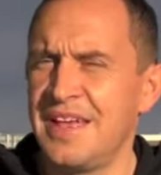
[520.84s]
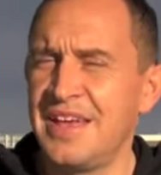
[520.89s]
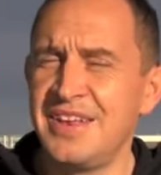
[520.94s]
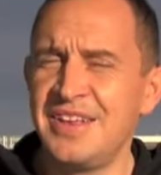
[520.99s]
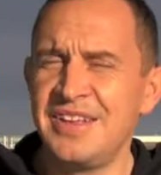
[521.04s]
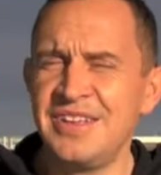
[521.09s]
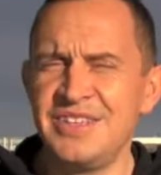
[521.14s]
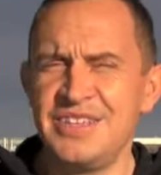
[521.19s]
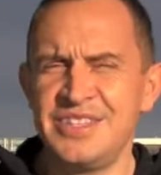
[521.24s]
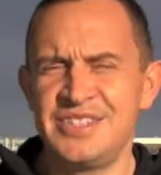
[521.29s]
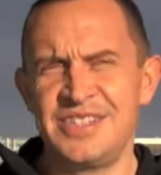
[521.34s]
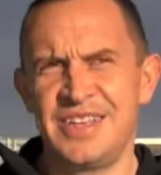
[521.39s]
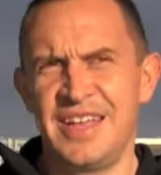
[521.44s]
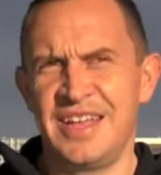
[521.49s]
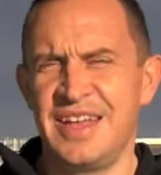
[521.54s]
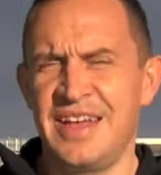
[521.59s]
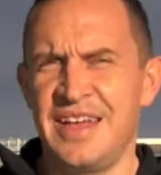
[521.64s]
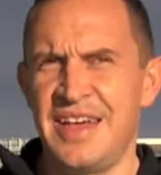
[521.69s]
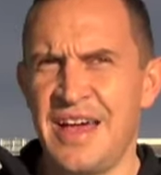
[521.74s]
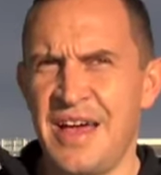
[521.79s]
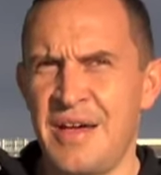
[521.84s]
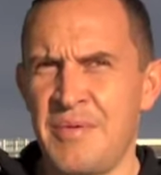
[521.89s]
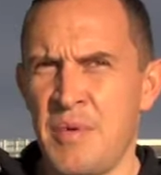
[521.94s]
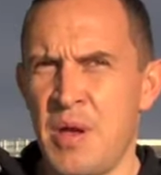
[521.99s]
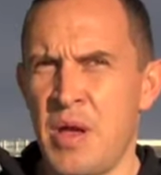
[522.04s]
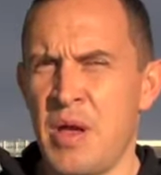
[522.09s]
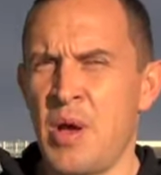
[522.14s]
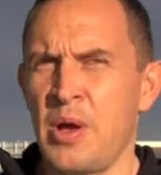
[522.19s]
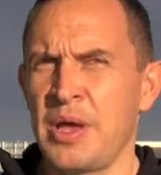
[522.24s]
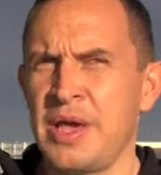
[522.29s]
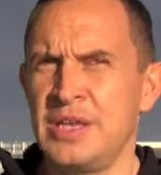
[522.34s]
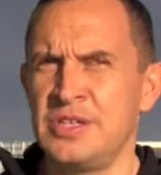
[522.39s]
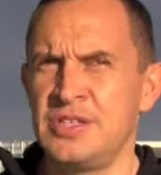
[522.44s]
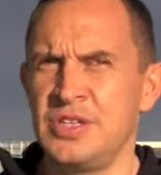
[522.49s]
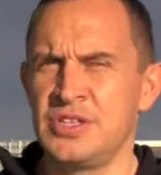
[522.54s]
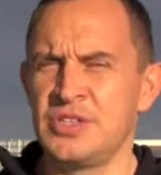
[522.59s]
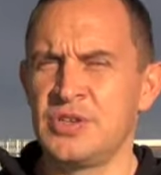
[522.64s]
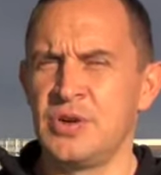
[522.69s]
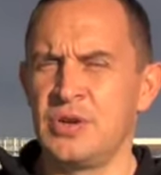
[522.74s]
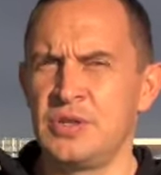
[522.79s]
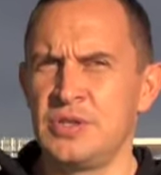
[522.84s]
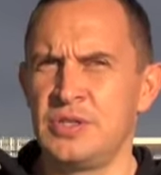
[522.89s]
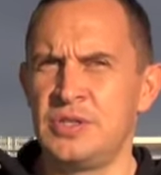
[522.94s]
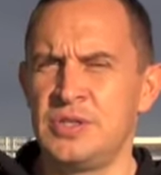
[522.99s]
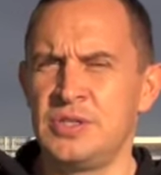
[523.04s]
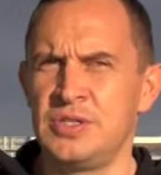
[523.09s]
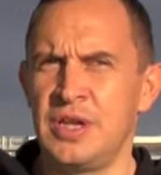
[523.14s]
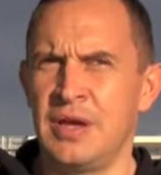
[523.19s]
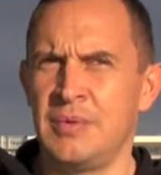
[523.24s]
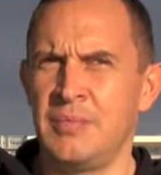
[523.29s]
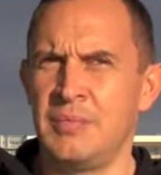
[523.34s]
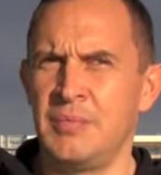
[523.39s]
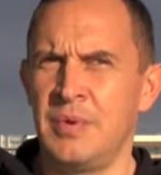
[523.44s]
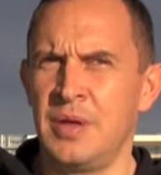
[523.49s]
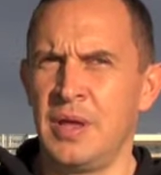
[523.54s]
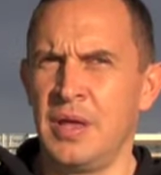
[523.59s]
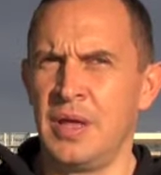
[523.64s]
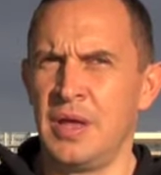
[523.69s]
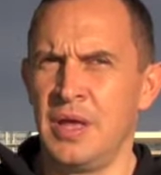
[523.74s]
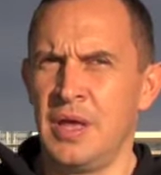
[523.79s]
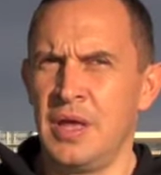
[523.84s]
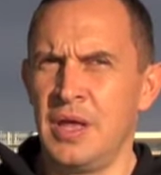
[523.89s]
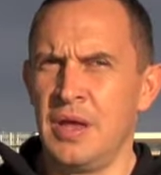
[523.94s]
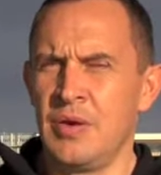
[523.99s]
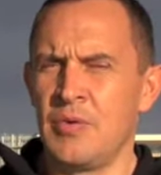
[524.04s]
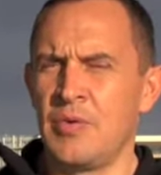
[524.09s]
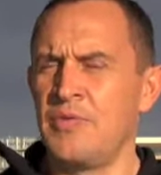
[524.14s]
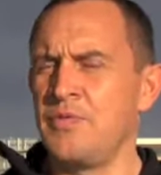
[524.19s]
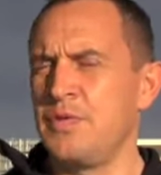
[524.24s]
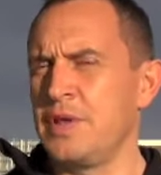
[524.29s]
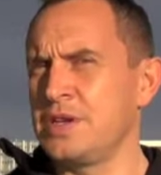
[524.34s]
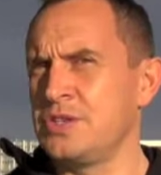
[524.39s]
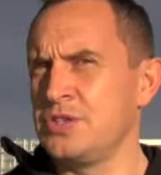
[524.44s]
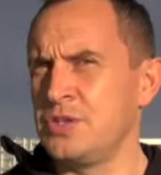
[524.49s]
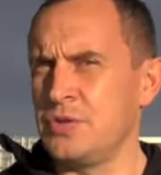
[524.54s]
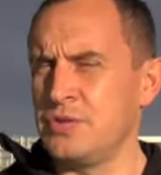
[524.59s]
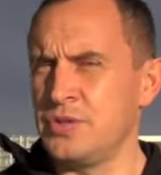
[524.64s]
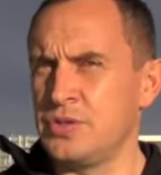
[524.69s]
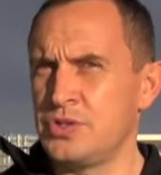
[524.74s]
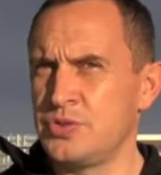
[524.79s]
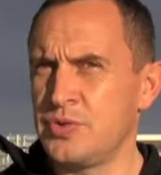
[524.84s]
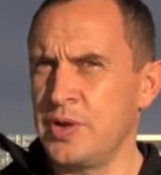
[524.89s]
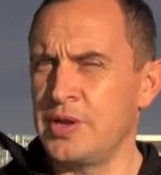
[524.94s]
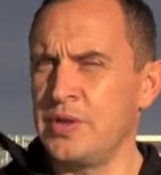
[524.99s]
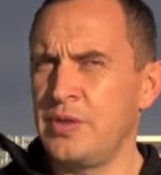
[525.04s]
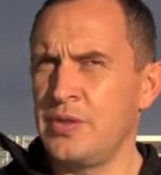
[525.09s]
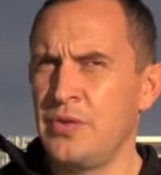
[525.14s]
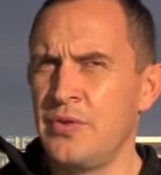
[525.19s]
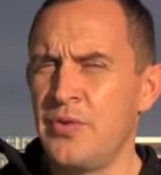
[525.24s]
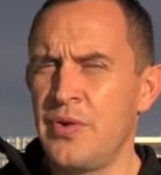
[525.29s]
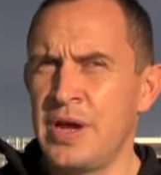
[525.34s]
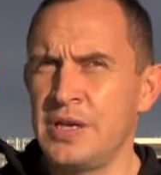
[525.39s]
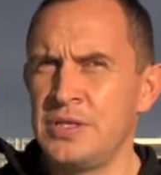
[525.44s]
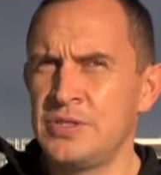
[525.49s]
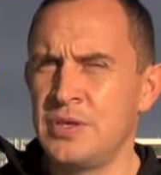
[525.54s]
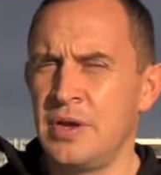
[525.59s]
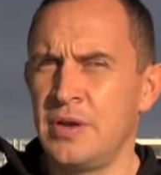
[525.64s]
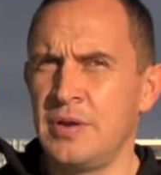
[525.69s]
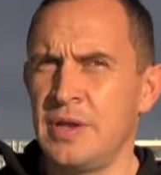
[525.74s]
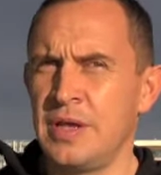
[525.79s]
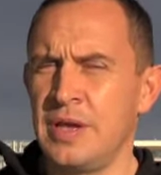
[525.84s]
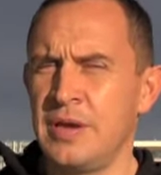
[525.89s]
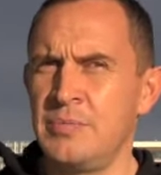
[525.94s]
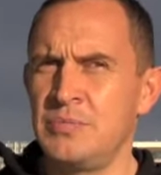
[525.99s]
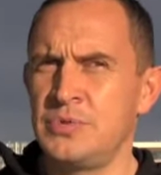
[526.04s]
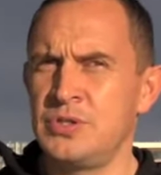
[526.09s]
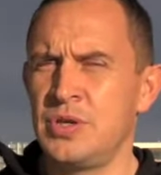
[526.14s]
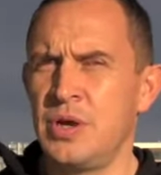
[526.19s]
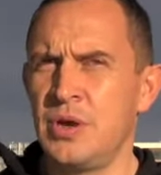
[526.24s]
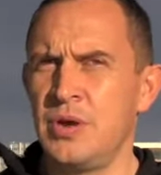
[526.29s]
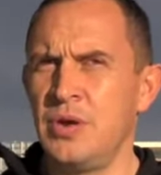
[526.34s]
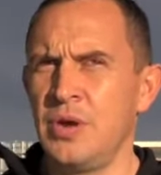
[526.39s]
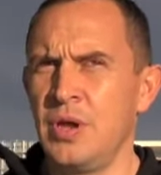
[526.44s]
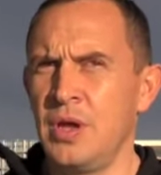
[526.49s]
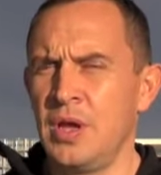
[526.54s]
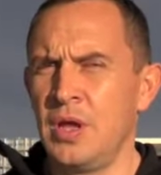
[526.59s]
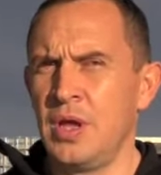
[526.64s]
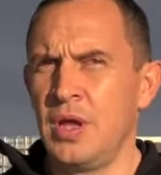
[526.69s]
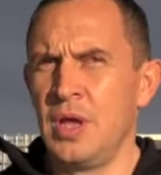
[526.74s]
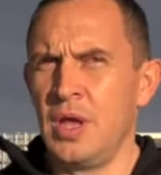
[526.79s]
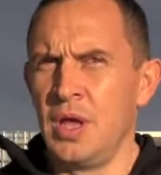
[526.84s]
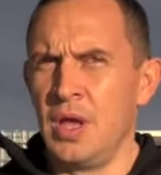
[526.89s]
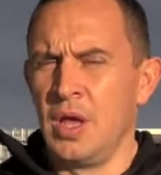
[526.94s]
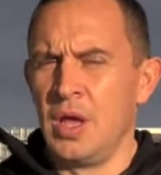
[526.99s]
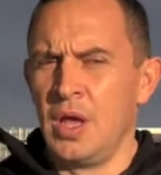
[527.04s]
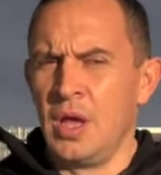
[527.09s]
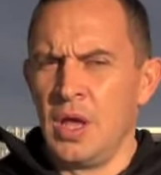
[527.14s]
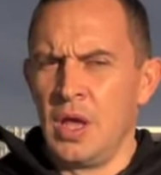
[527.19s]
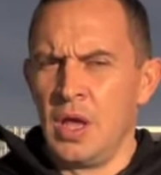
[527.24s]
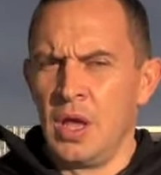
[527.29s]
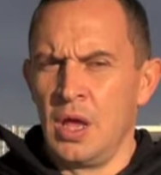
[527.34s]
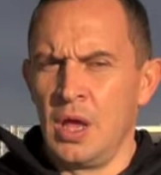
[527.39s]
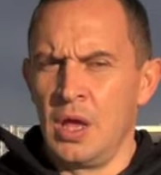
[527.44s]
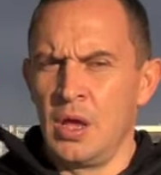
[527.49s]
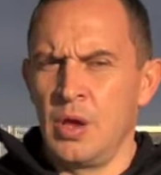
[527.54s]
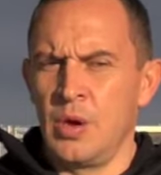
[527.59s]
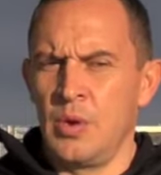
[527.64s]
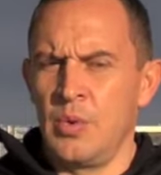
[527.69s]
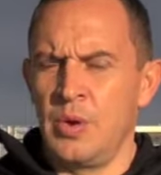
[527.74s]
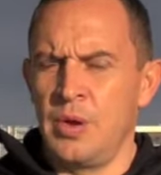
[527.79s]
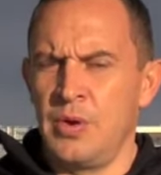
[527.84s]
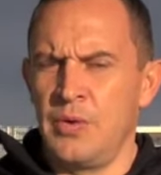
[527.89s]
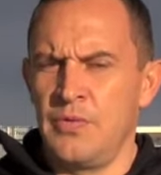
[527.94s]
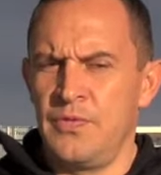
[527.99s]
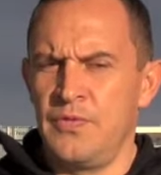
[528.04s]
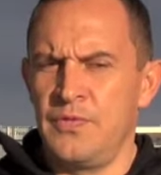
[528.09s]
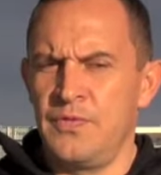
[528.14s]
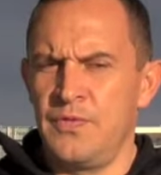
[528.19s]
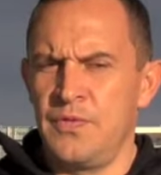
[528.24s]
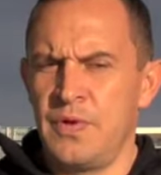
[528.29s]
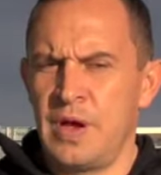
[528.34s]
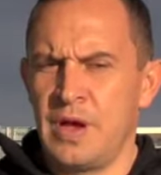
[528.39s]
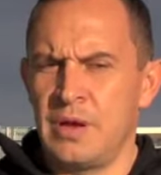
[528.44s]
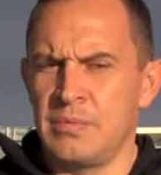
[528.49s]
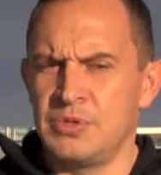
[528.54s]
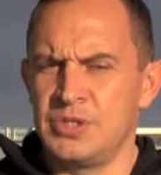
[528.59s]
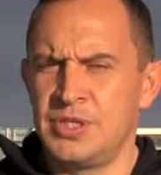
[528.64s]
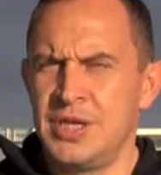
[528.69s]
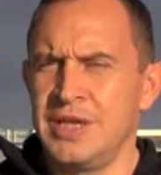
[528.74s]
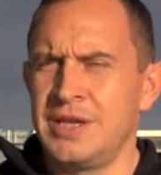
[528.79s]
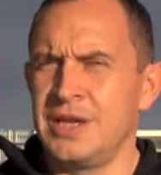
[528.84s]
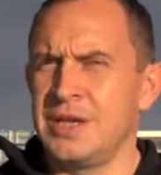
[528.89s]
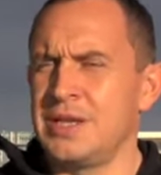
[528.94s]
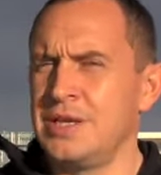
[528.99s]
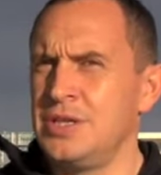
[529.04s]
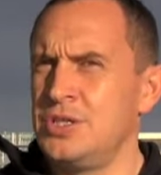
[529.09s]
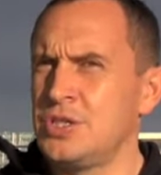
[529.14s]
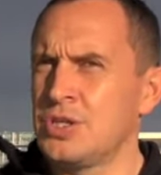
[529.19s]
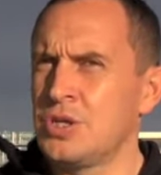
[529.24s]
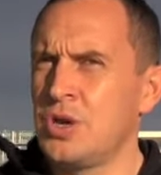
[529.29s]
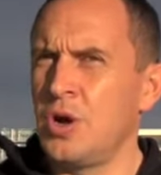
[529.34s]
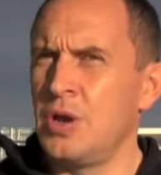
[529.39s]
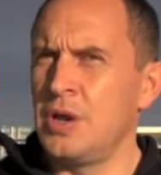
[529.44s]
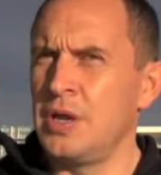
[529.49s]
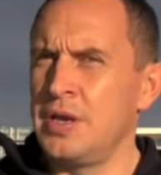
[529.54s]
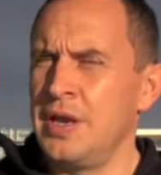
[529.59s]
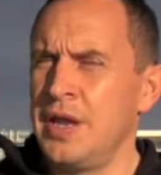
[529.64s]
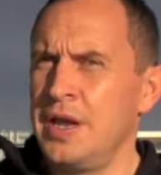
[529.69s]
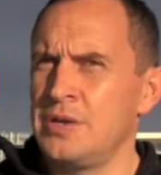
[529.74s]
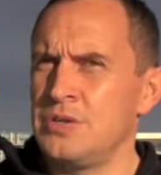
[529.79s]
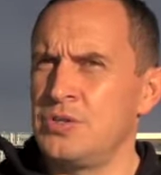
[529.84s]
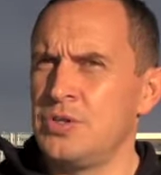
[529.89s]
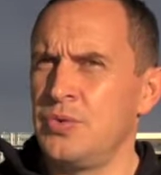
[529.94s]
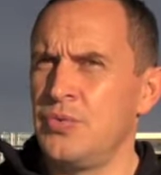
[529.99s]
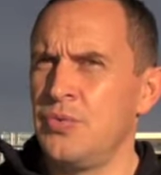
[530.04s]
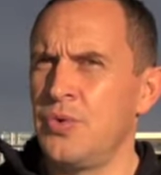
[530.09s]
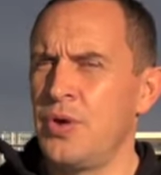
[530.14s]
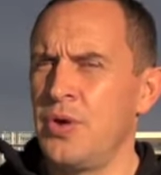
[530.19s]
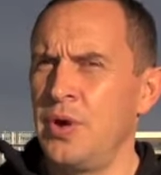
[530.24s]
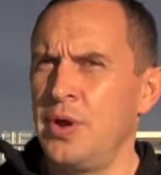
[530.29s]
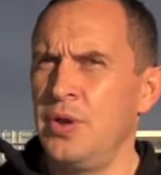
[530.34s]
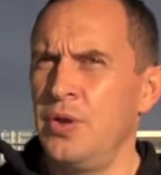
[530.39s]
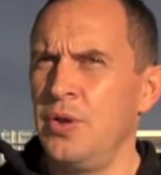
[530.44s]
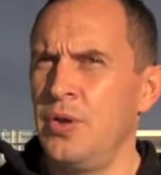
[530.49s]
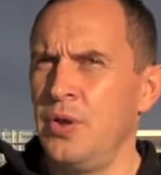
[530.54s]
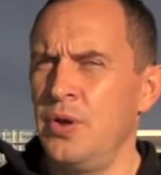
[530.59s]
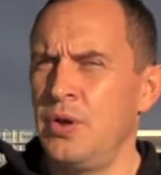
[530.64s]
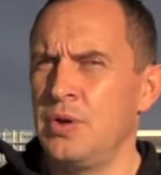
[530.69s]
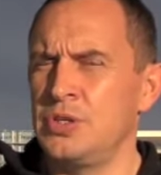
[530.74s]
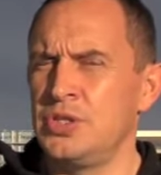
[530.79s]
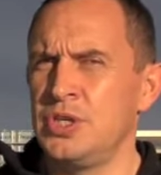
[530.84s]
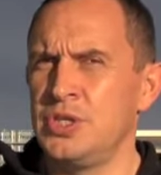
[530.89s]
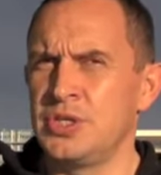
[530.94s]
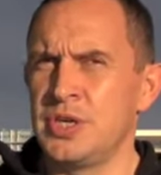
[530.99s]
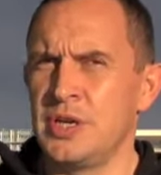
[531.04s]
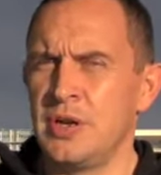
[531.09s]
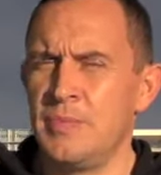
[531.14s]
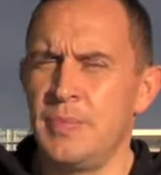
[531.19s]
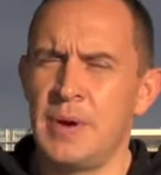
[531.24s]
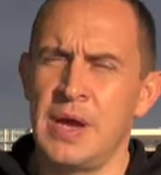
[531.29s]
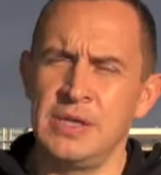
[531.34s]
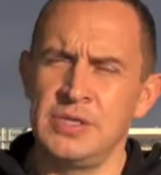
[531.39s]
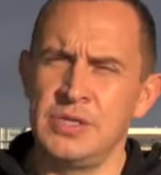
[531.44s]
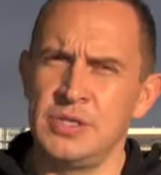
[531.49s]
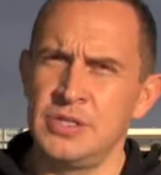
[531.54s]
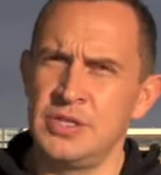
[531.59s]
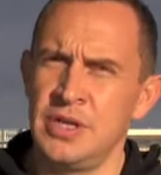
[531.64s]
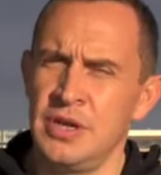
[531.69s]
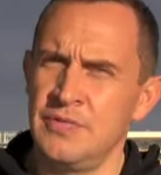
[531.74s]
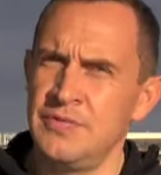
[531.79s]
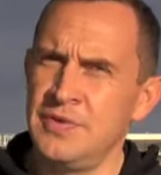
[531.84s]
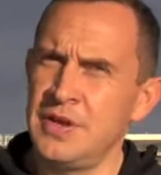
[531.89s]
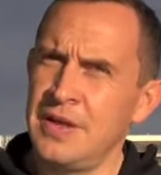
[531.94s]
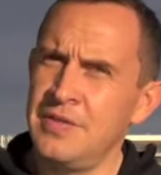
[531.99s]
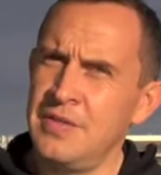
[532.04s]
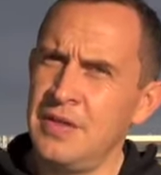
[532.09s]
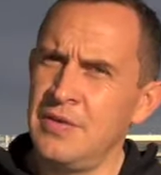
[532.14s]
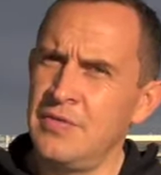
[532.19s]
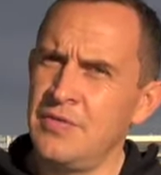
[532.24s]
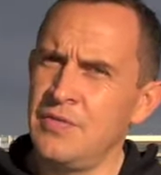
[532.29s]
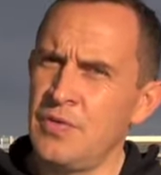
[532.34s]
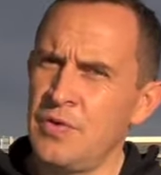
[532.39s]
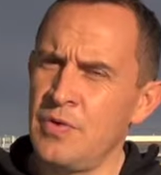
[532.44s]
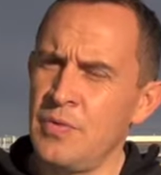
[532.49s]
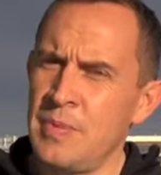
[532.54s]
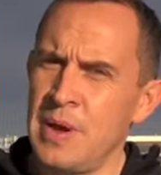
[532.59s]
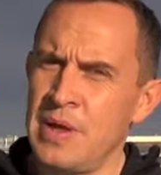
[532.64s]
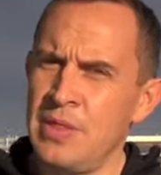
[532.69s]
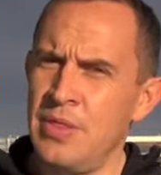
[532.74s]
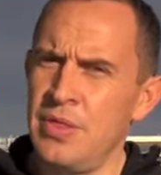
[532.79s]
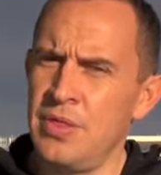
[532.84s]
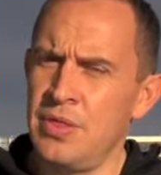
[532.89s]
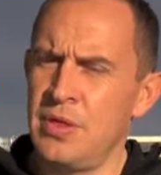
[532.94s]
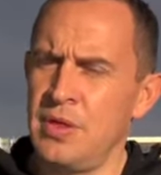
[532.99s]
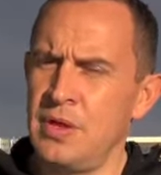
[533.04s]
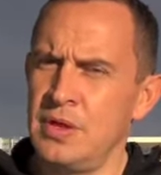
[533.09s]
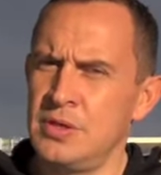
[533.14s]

It is. Um, I guess it's got some reflection on the strength of the race though, Liam. So we've um, sent Alicia Collett down to ride her, and she's going to base herself down there for a month